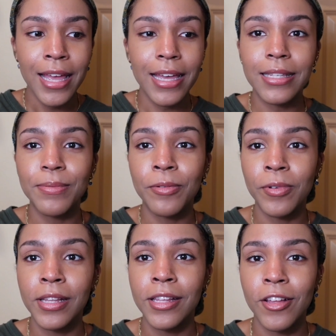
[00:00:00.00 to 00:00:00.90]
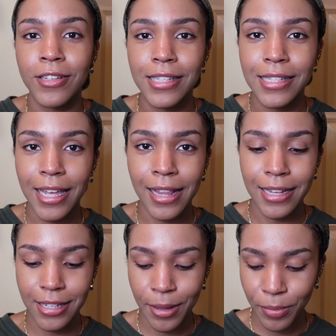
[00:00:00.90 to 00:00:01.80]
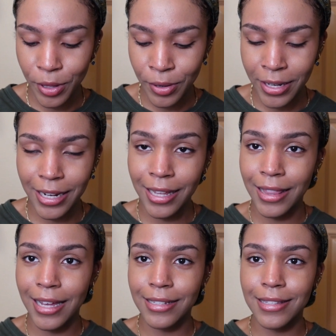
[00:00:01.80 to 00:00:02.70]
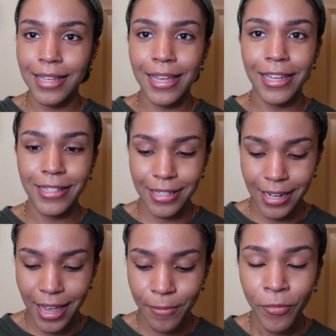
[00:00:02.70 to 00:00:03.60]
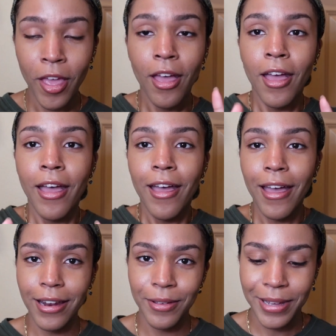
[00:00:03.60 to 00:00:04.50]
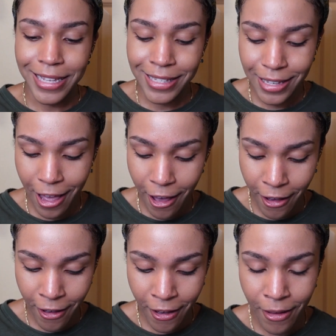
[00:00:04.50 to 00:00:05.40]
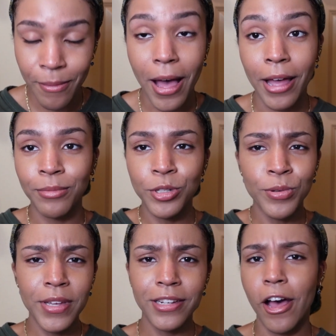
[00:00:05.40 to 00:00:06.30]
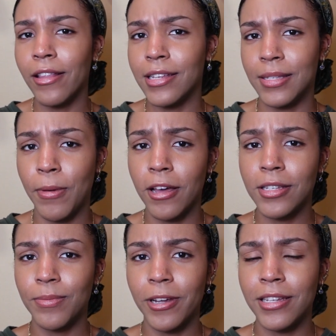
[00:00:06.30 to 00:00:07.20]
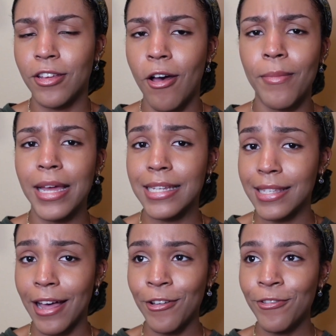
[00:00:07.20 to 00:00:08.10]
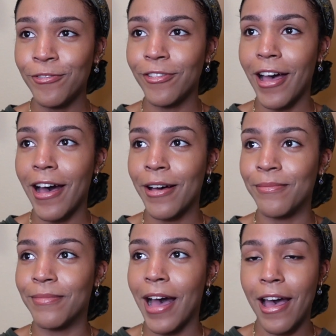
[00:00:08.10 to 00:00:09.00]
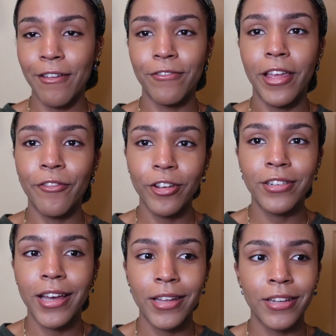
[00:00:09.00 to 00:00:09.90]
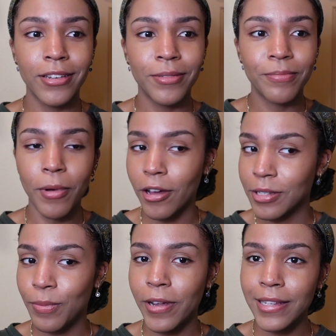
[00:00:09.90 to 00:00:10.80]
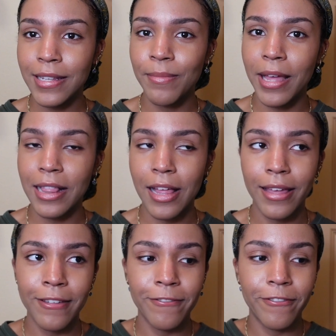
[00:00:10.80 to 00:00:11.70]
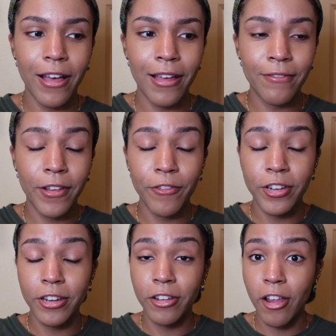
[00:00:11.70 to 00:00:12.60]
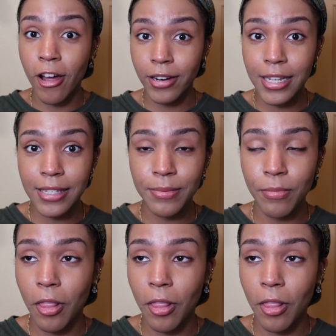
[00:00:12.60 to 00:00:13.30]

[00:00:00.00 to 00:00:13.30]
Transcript: it's been really long since I last uploaded, and that's the case today. Anyways, I'm doing knotless box braids on myself. I've never done box braids in my life. I've never done knotless